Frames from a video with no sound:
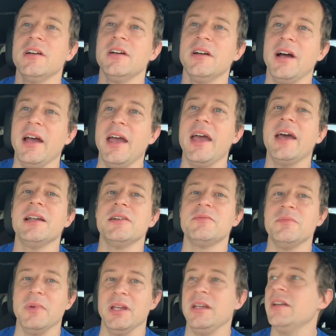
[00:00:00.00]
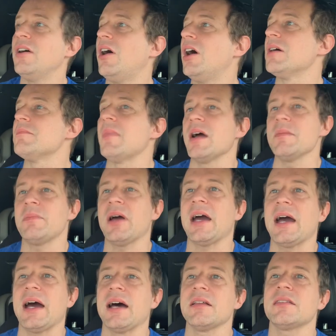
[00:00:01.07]
ahead of me on my
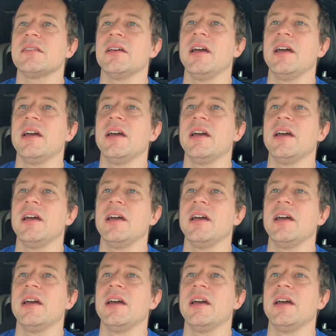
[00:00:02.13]
path.